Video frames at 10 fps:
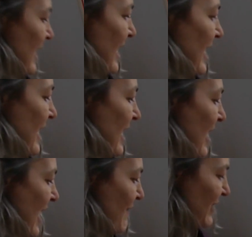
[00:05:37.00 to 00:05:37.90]

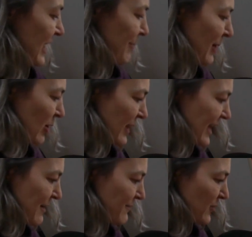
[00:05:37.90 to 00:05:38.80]
I have a little bowl
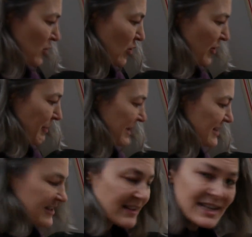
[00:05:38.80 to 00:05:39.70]
here for the
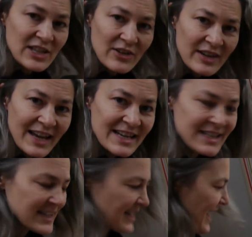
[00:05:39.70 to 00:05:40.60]
buttons that they
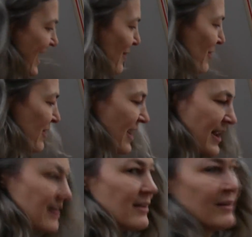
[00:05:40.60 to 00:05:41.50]
donate, and
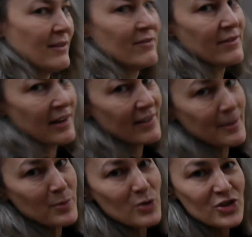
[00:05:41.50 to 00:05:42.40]
then, very
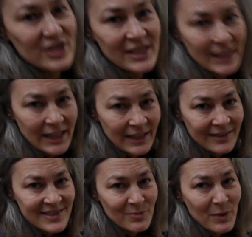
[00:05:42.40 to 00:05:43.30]
importantly,
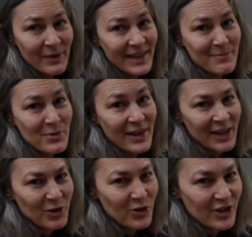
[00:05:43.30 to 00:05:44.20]
somewhere where they can put
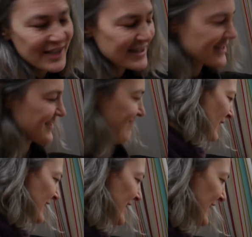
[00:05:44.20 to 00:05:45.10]
their coins.
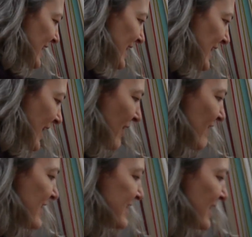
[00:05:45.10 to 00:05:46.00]
Finally,
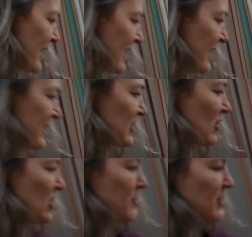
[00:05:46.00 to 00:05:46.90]
there is a
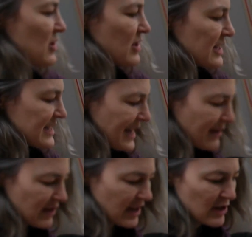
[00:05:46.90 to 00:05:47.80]
document you can
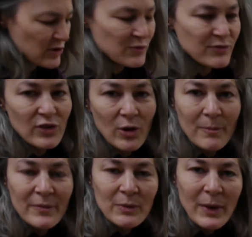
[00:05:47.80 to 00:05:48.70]
download
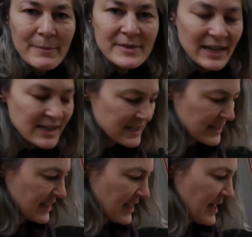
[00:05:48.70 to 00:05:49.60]
from the website